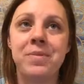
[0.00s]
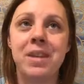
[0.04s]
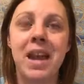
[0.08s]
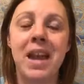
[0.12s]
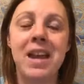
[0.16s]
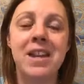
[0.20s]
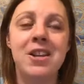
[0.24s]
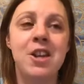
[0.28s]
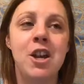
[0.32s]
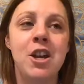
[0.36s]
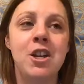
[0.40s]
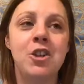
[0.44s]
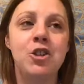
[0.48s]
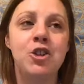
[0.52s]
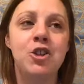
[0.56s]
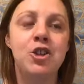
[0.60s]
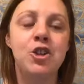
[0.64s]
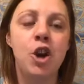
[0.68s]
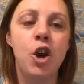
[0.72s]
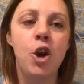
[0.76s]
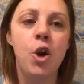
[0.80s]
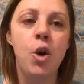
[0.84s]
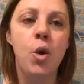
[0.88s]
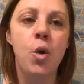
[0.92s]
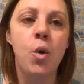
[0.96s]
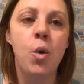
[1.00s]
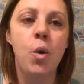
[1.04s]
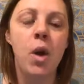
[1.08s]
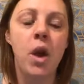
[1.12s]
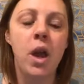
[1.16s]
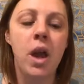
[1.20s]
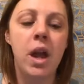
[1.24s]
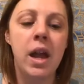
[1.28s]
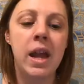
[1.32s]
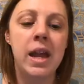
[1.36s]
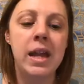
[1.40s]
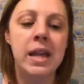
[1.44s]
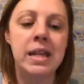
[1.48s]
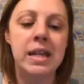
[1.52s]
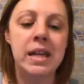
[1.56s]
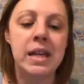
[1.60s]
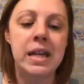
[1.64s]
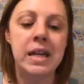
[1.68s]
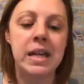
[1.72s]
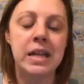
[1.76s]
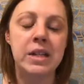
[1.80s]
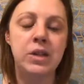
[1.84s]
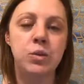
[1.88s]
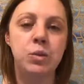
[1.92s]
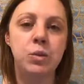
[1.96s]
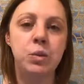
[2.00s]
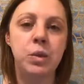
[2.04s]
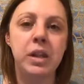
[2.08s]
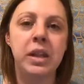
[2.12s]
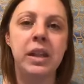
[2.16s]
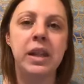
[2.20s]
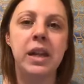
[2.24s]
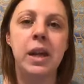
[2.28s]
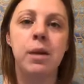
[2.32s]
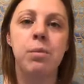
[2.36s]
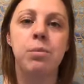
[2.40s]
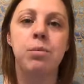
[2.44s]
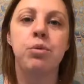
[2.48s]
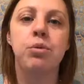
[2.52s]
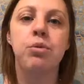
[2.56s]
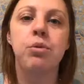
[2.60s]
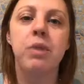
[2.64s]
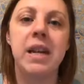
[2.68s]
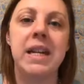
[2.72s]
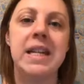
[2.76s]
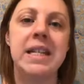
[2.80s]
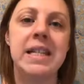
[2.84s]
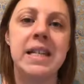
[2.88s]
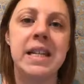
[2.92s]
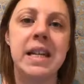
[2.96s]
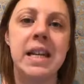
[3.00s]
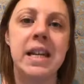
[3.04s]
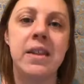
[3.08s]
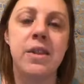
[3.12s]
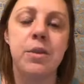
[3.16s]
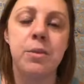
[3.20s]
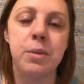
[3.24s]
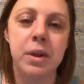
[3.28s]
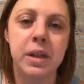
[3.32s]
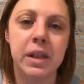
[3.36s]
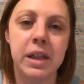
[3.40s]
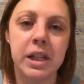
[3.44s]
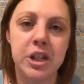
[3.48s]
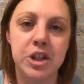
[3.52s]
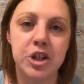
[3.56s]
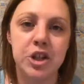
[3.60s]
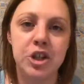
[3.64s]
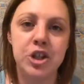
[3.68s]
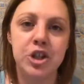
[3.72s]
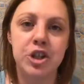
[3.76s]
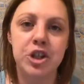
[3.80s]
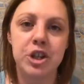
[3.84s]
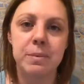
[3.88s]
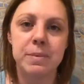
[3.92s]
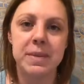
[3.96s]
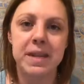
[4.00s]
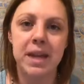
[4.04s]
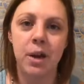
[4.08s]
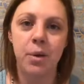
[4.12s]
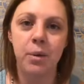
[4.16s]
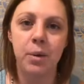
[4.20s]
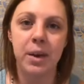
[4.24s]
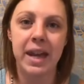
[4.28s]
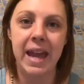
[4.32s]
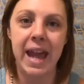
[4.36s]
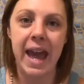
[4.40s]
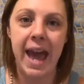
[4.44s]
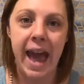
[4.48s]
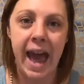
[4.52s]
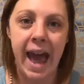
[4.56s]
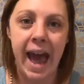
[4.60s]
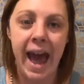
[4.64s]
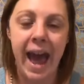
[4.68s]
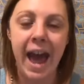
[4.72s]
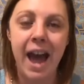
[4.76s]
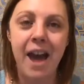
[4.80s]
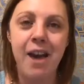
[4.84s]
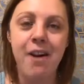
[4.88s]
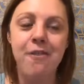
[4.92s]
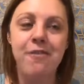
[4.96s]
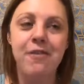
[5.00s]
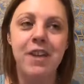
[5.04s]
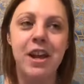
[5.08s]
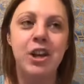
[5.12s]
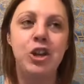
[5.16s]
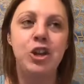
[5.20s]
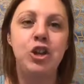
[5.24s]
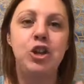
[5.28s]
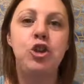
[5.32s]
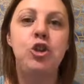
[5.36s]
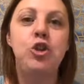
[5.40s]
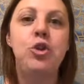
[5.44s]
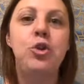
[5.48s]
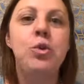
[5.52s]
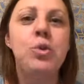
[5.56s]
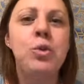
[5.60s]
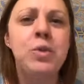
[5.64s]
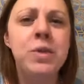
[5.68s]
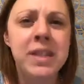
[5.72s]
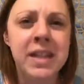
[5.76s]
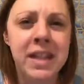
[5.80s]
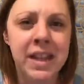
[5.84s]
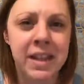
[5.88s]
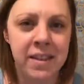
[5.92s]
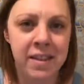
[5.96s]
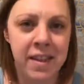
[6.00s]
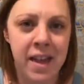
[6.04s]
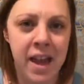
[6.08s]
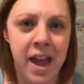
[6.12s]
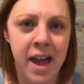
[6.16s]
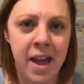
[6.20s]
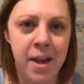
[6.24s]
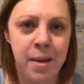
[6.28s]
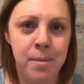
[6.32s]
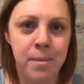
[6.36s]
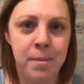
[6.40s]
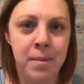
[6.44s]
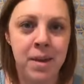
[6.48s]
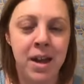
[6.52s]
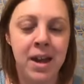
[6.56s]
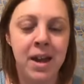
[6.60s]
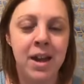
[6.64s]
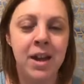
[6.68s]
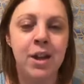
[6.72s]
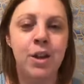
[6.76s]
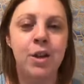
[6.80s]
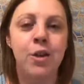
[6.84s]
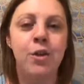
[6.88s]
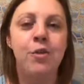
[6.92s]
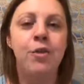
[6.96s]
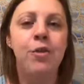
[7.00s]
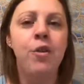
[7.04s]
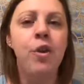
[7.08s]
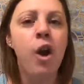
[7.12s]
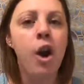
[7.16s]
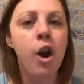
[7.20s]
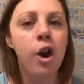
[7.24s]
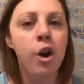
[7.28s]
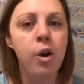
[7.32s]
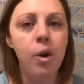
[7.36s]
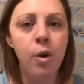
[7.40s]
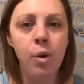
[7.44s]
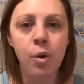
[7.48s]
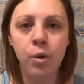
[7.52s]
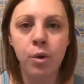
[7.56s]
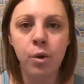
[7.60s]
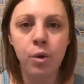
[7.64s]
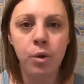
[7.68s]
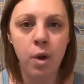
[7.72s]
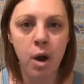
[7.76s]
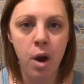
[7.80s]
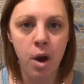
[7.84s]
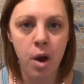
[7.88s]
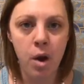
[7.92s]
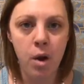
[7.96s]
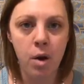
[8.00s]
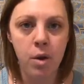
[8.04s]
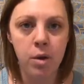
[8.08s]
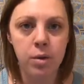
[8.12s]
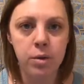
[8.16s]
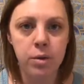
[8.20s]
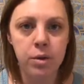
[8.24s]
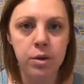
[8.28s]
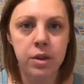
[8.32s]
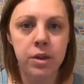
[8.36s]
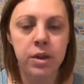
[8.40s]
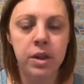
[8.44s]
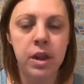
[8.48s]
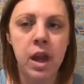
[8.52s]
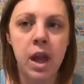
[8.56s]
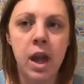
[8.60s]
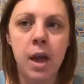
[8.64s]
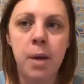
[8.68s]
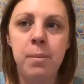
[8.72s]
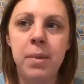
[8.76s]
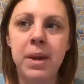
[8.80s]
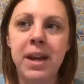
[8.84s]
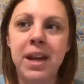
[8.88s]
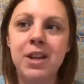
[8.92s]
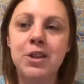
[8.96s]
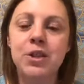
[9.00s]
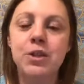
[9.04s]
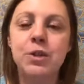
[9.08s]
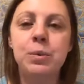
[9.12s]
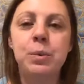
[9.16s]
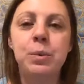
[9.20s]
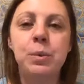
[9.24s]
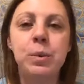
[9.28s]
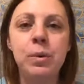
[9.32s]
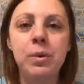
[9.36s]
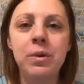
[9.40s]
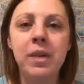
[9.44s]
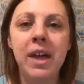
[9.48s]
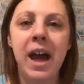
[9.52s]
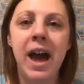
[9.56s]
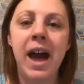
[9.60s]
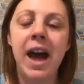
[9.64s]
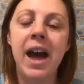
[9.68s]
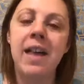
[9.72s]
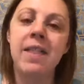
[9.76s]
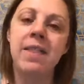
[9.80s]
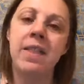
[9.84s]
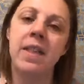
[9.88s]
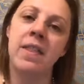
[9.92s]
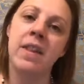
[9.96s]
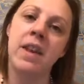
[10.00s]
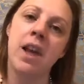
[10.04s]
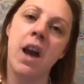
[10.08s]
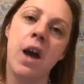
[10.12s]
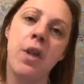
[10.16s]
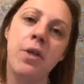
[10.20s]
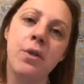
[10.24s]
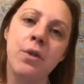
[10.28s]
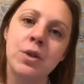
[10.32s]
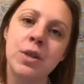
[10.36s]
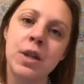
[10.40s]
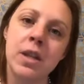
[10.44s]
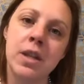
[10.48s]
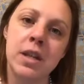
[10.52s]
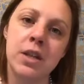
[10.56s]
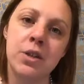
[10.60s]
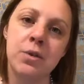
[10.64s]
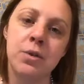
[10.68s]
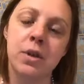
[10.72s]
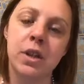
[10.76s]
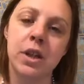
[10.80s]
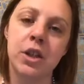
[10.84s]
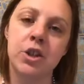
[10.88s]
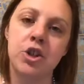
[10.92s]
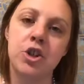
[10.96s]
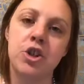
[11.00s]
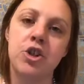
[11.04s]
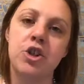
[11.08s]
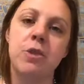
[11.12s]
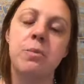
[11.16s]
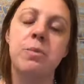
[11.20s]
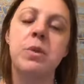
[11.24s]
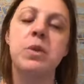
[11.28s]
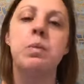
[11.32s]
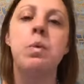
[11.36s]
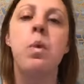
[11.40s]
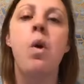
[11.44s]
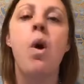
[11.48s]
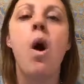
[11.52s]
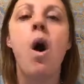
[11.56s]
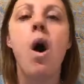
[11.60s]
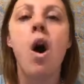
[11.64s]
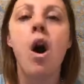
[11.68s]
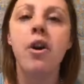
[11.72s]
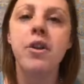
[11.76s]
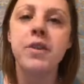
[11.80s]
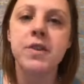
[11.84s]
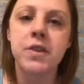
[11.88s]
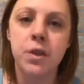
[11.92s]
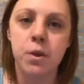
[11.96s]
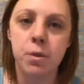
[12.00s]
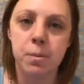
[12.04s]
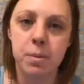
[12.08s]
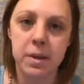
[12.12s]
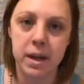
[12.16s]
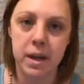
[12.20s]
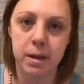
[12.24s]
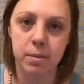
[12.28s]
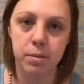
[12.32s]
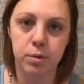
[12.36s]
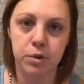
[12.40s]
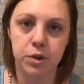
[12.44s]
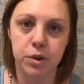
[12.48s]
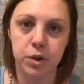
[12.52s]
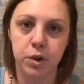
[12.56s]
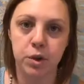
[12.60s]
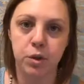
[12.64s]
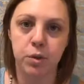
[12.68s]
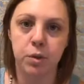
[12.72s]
And so it's really embracing the relationships that we have and using them for our own growth. Because through that, then the others in these relationships will also be able to